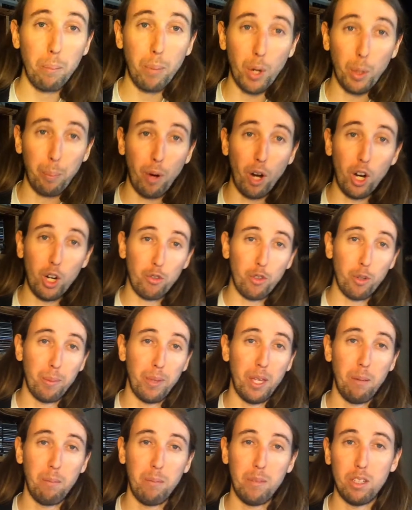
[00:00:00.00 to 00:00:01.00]
But apart from
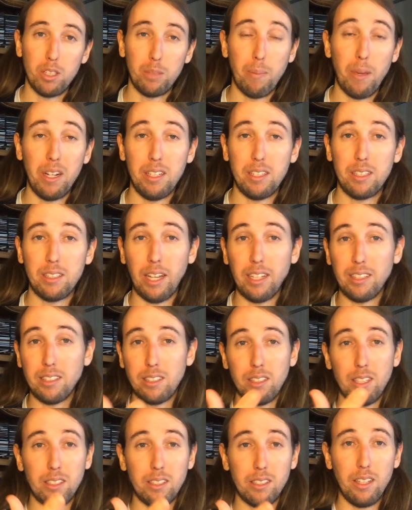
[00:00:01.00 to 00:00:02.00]
him, there's many sights
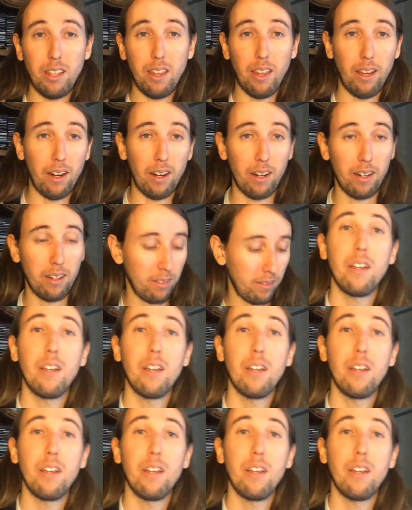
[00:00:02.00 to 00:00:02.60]
to see there.